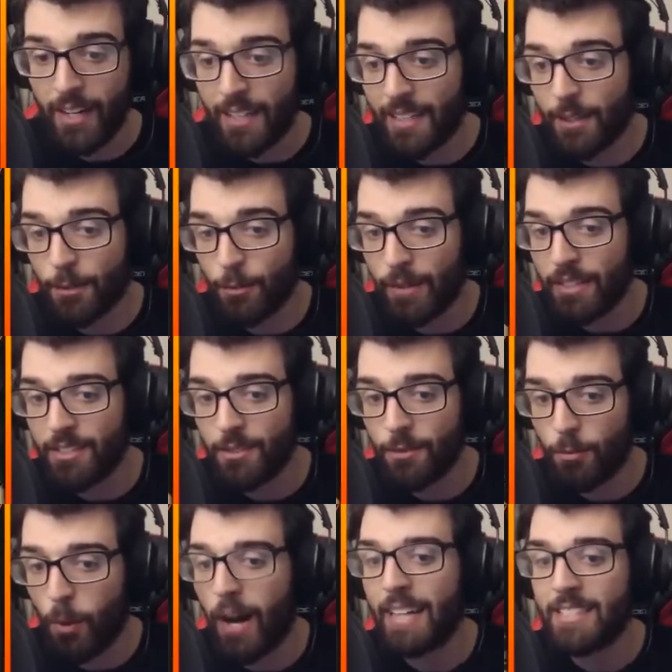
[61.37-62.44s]
Now, the reason
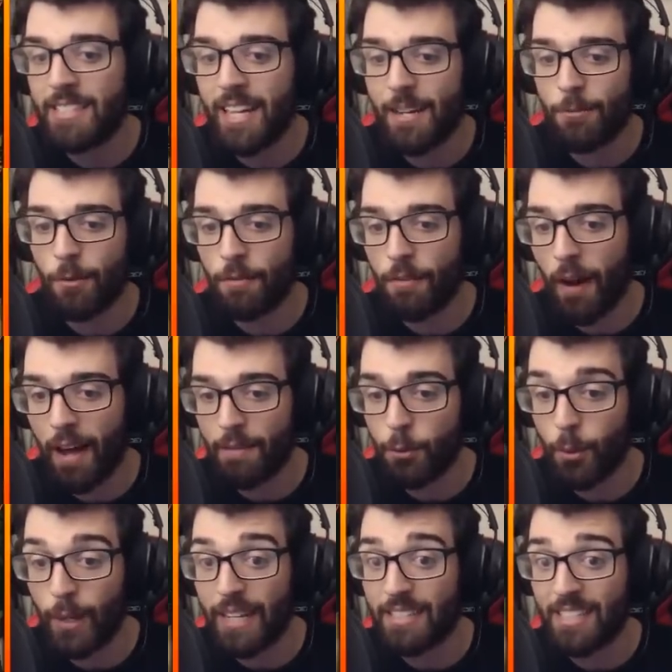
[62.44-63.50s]
why it's had a
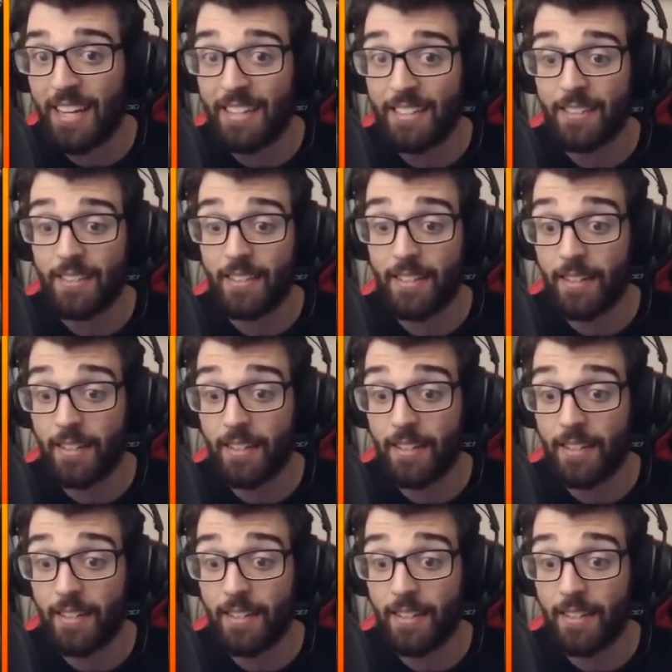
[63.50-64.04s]
revival, it's hit